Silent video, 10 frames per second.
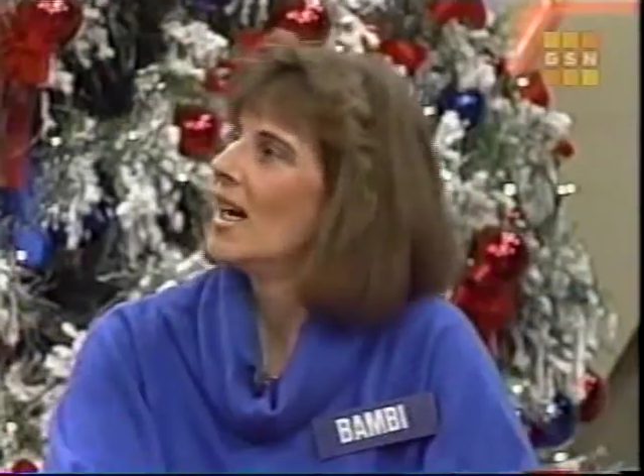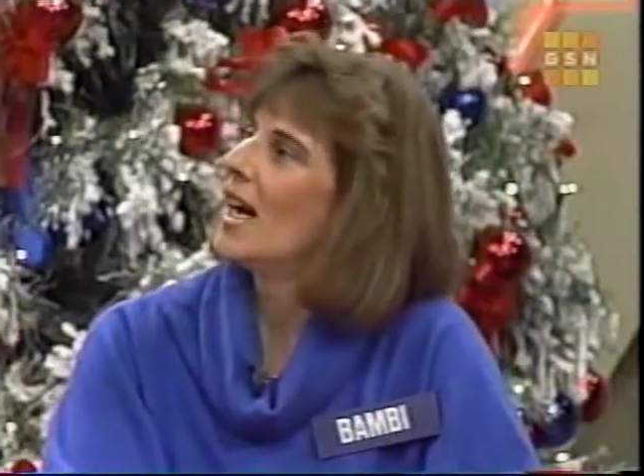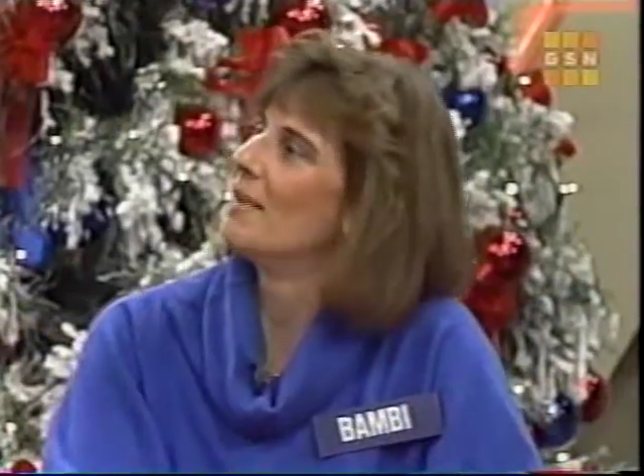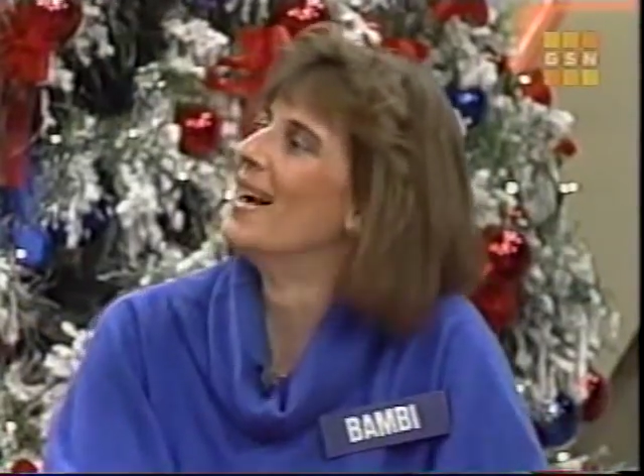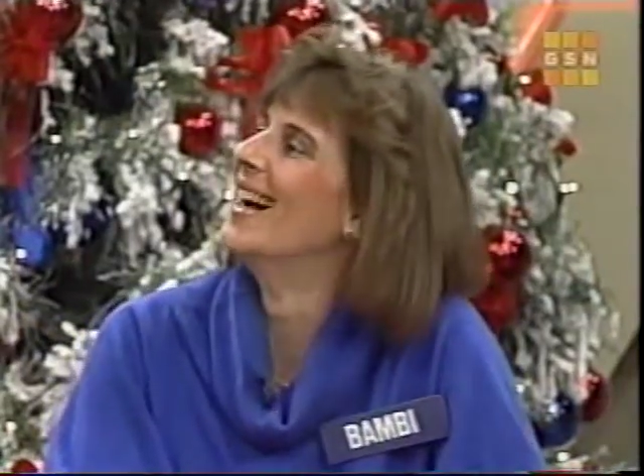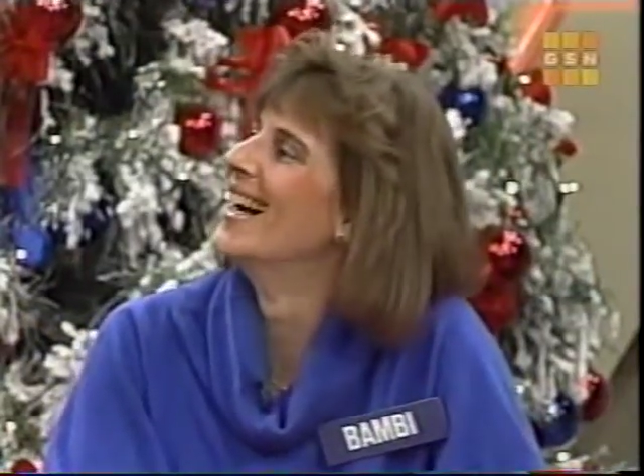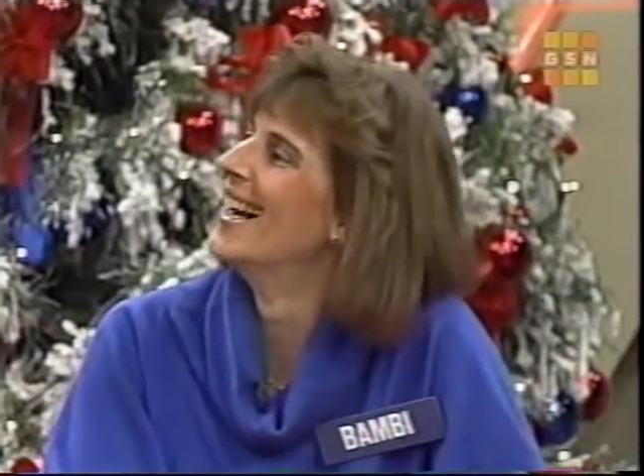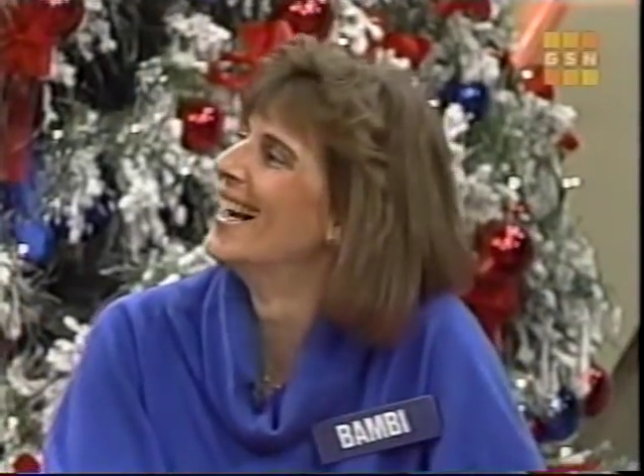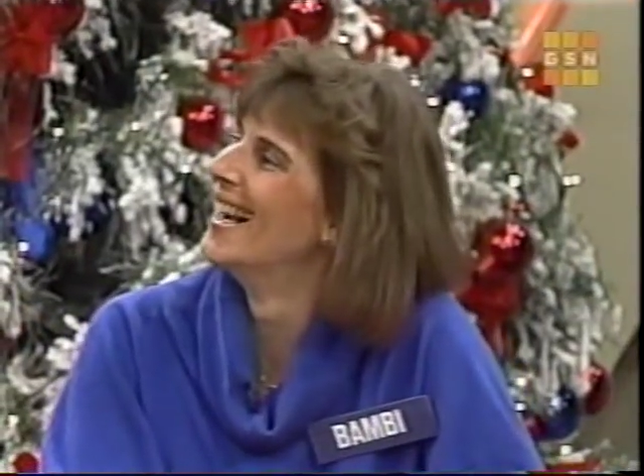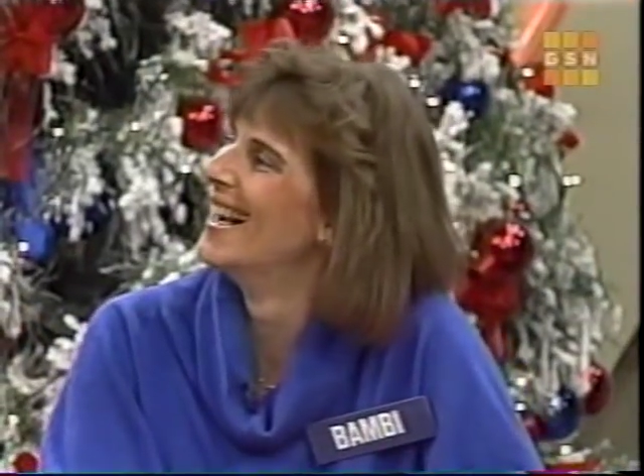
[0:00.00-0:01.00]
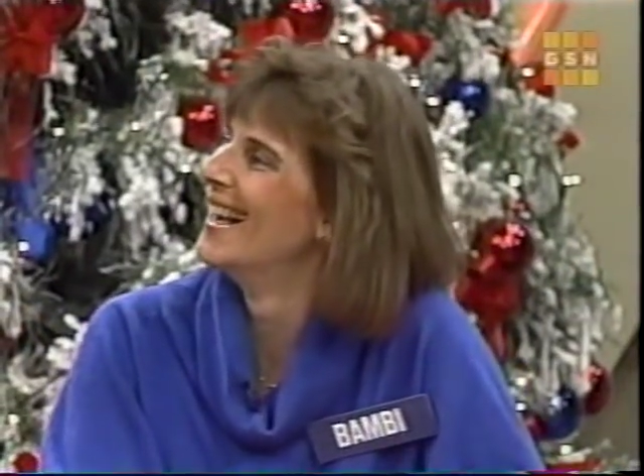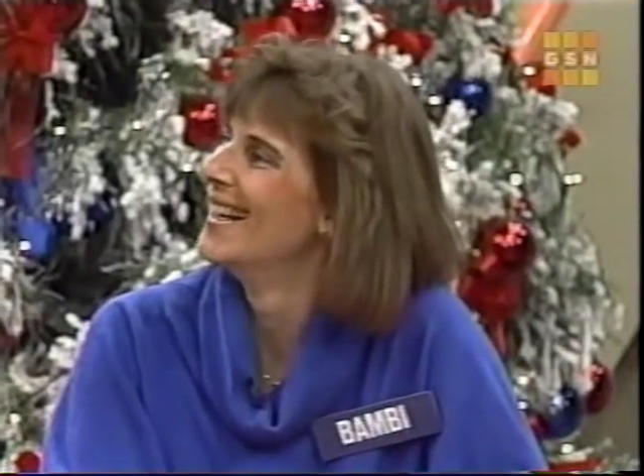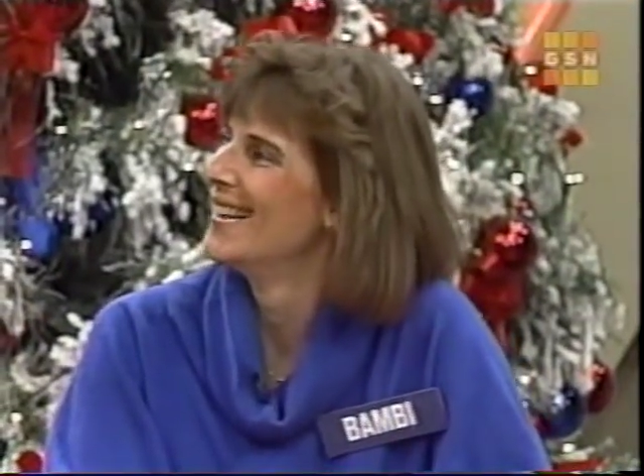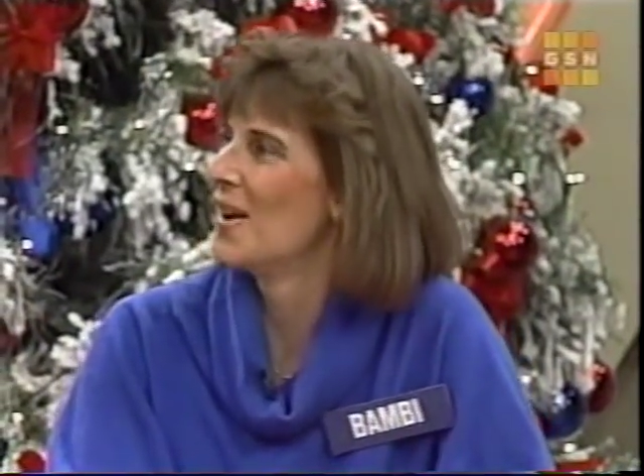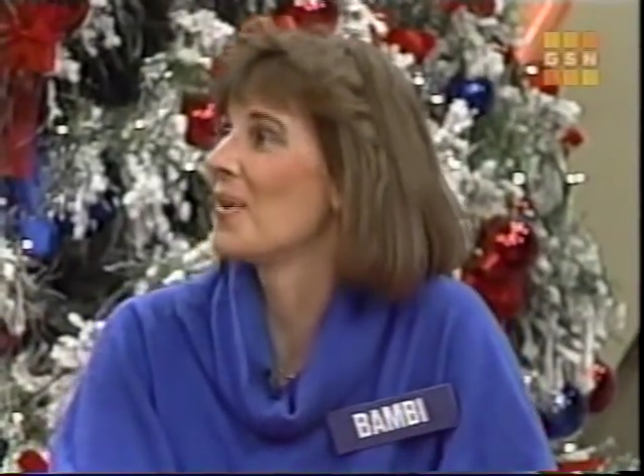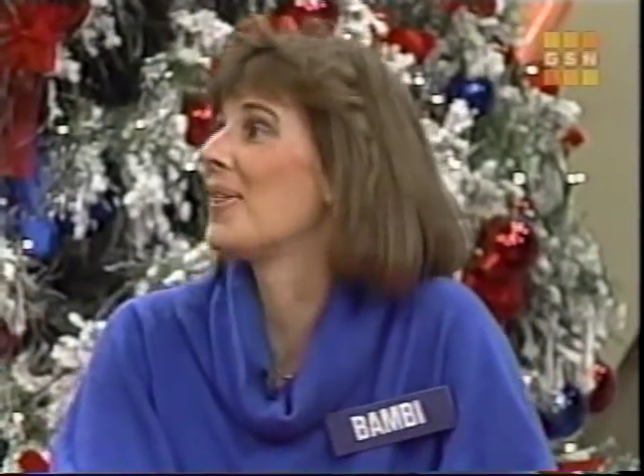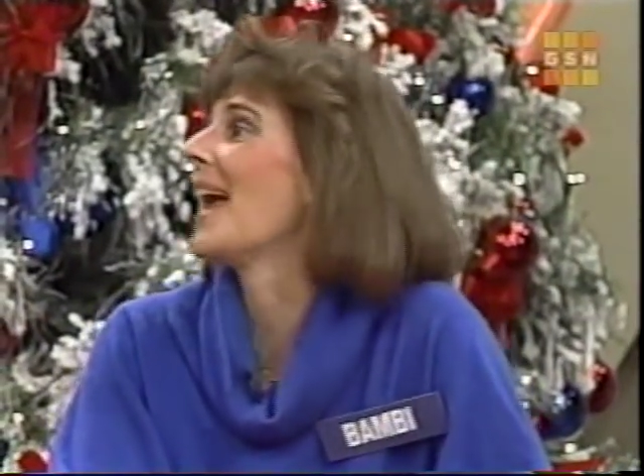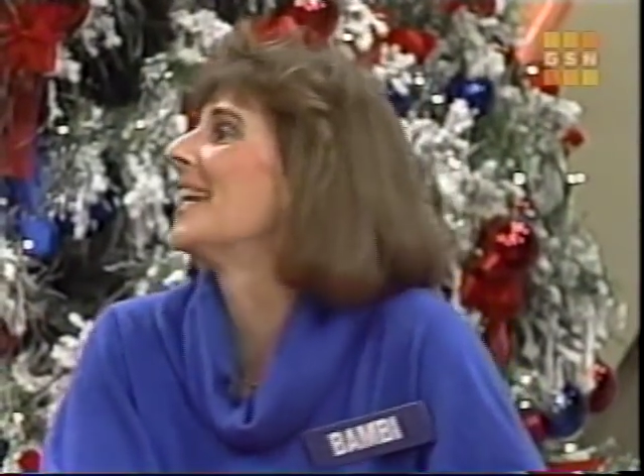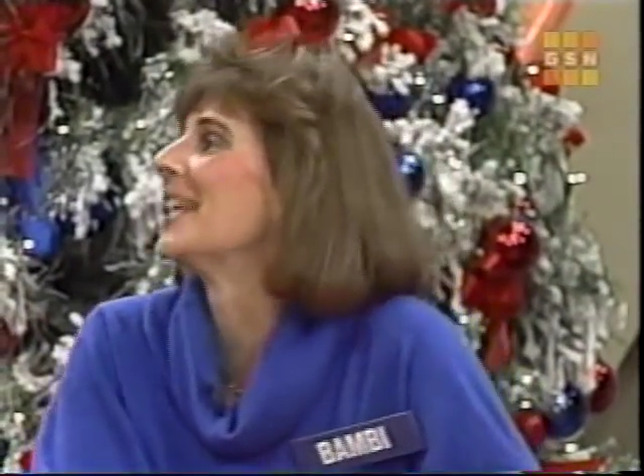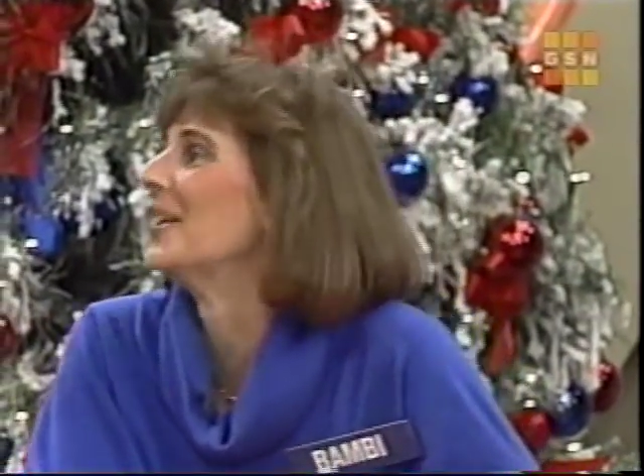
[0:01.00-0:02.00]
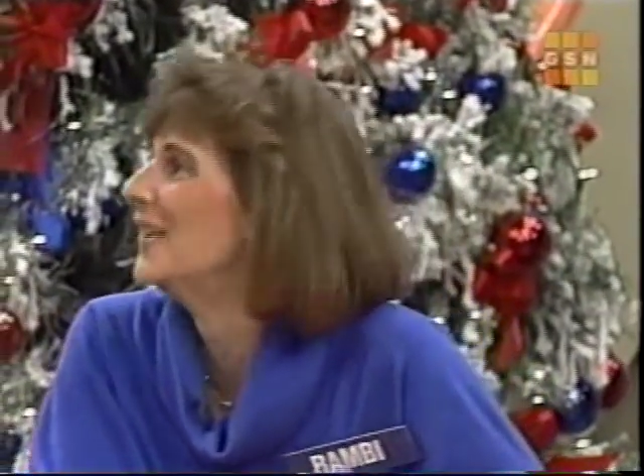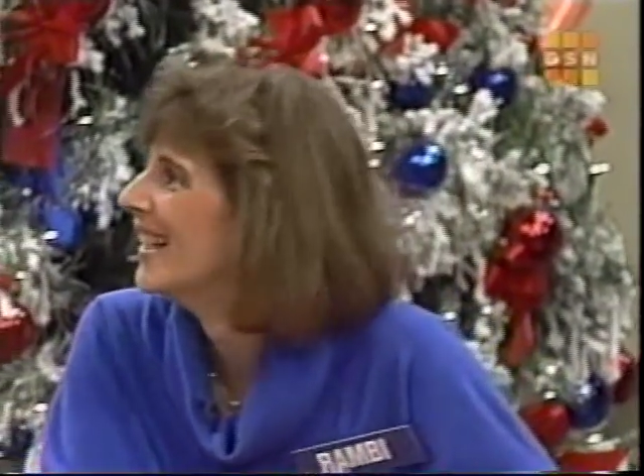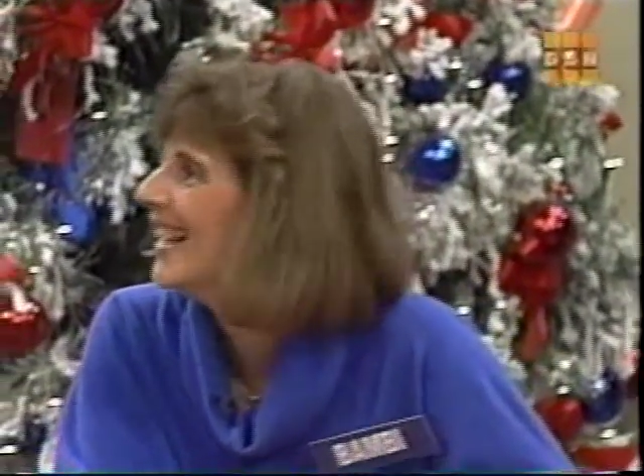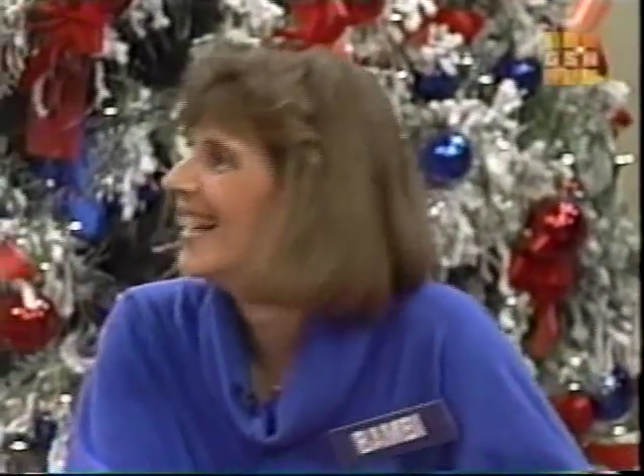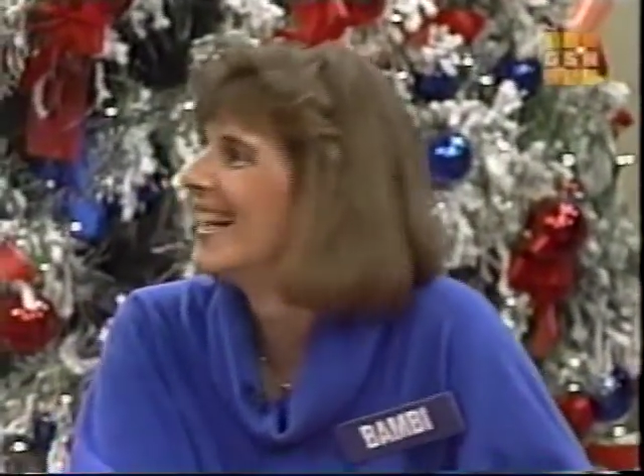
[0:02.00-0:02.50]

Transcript: I'm so glad you got out of that fire. Oh, thank you.